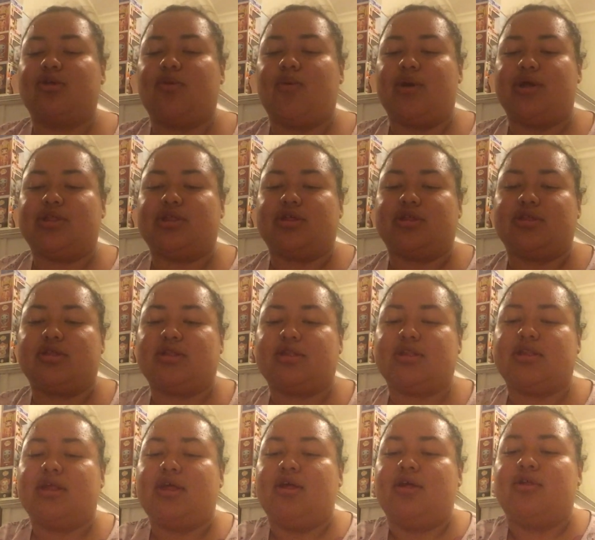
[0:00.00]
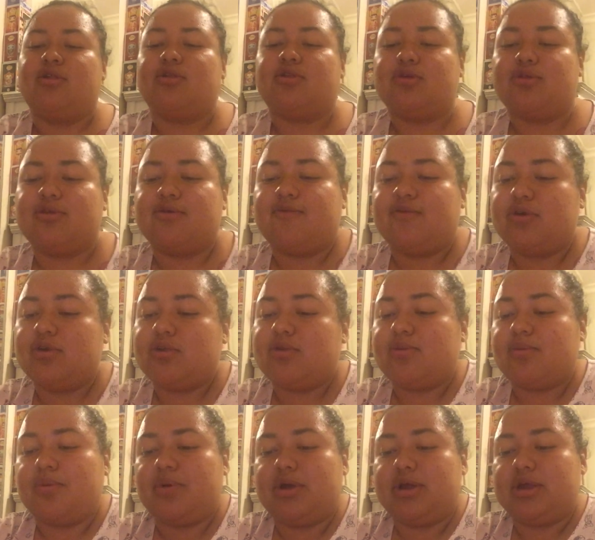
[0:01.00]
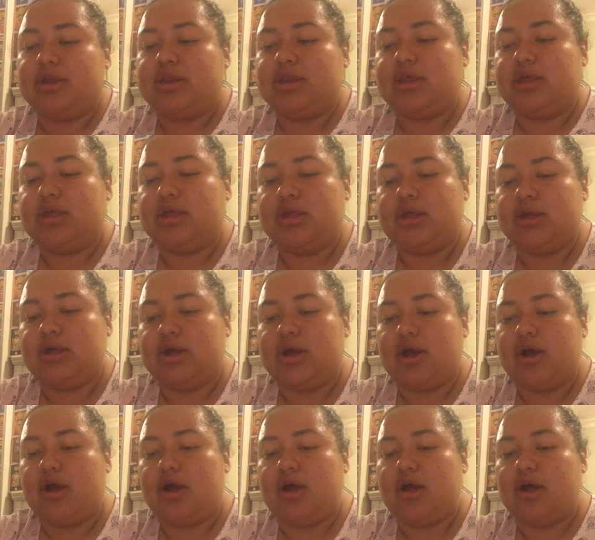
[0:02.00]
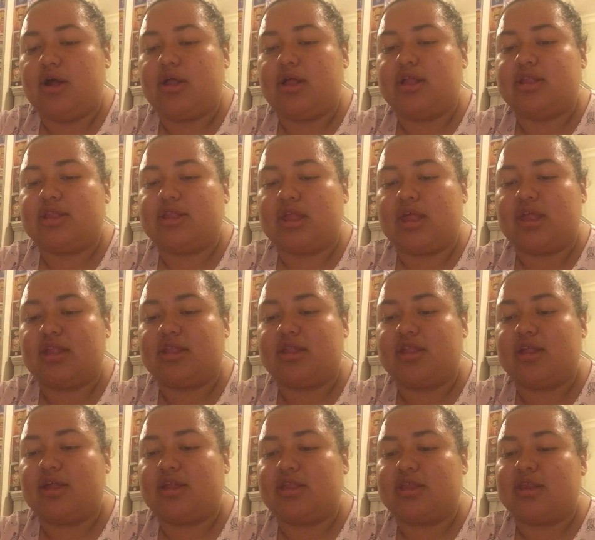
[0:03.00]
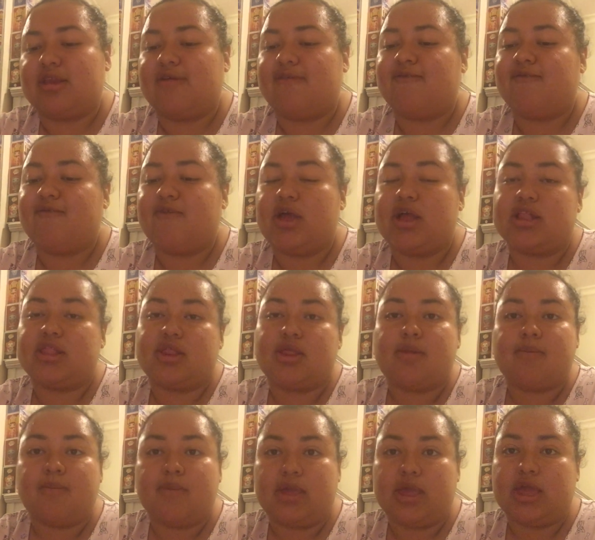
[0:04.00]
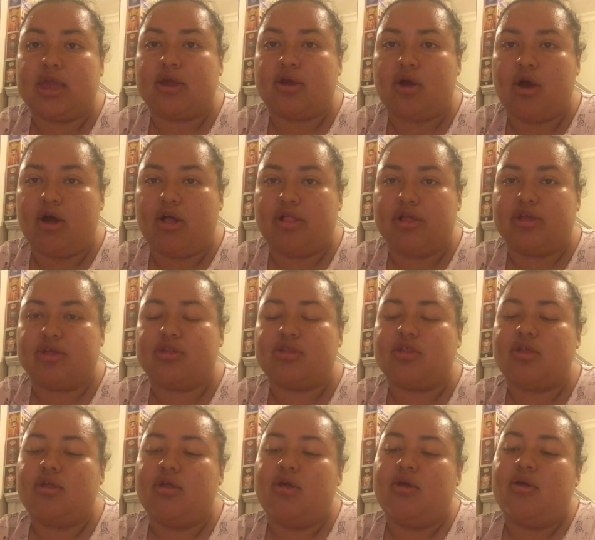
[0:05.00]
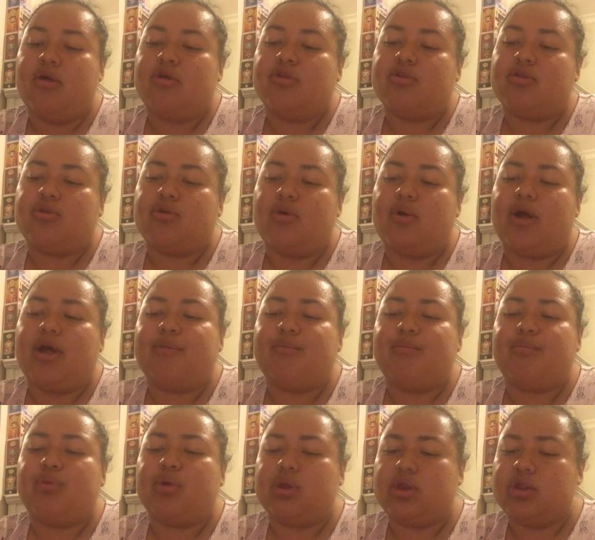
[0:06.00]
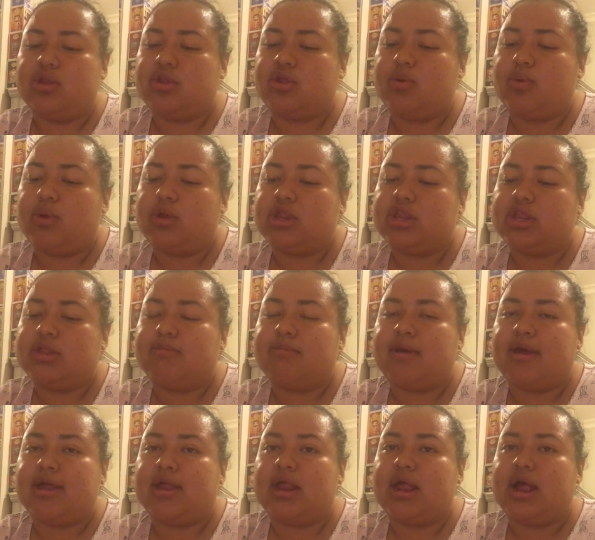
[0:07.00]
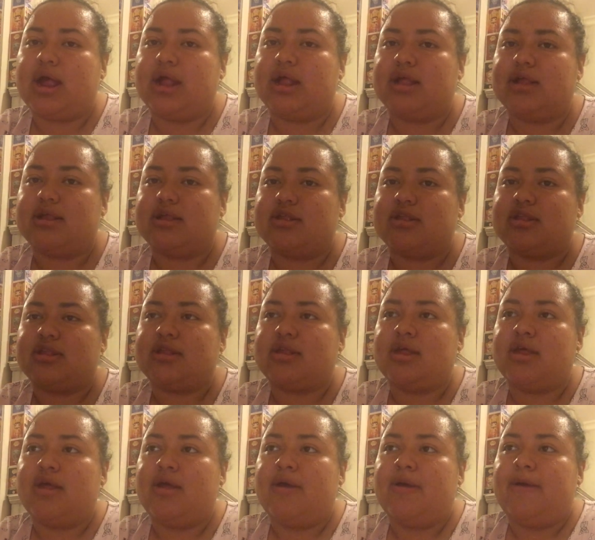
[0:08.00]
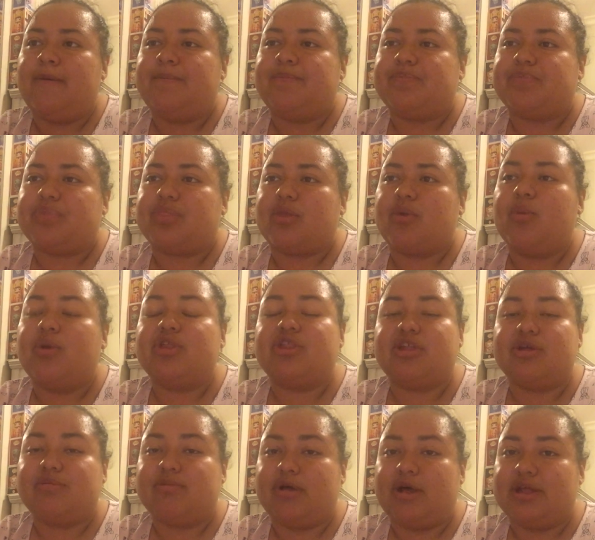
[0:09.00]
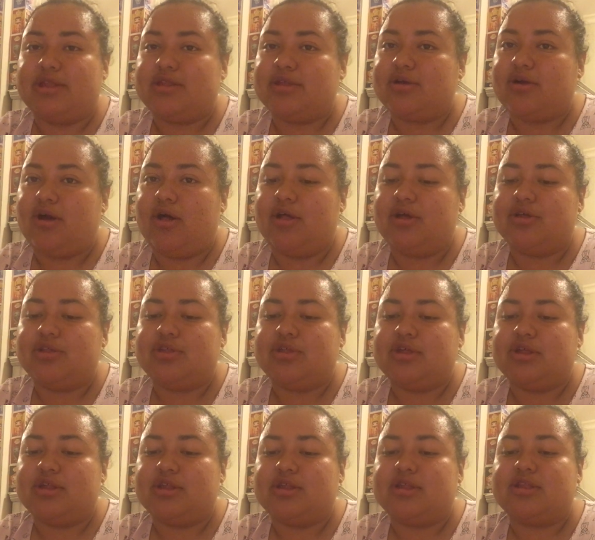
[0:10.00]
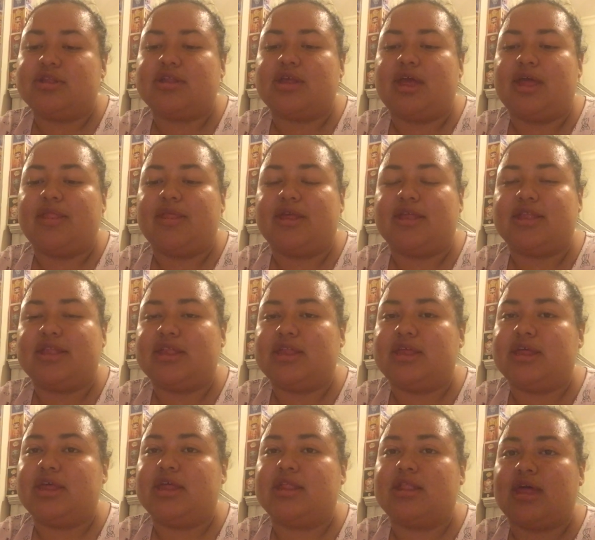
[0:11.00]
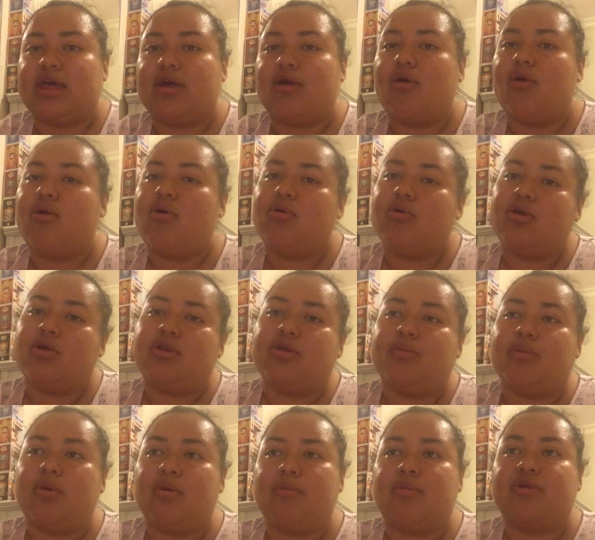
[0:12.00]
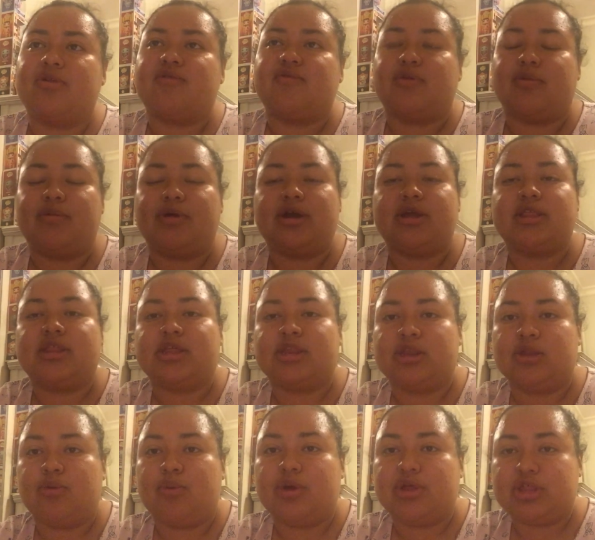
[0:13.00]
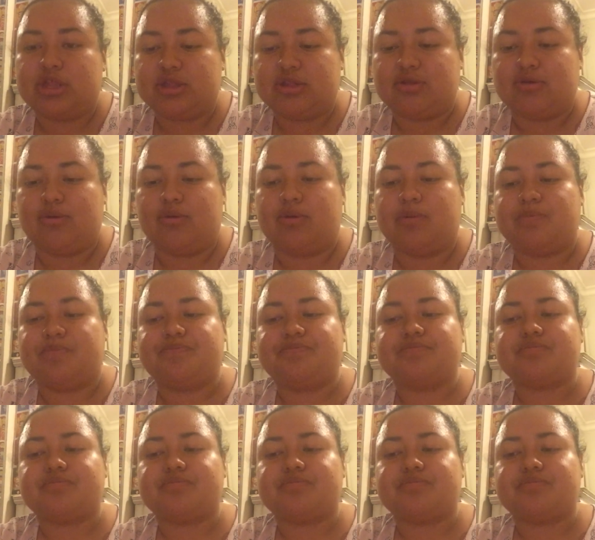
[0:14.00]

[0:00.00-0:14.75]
the questions. So the first one, uh, it says, does it affect me in college? So I'm pretty sure what she meant as when she applies to colleges and they see like, oh, her diploma is from a continuation school.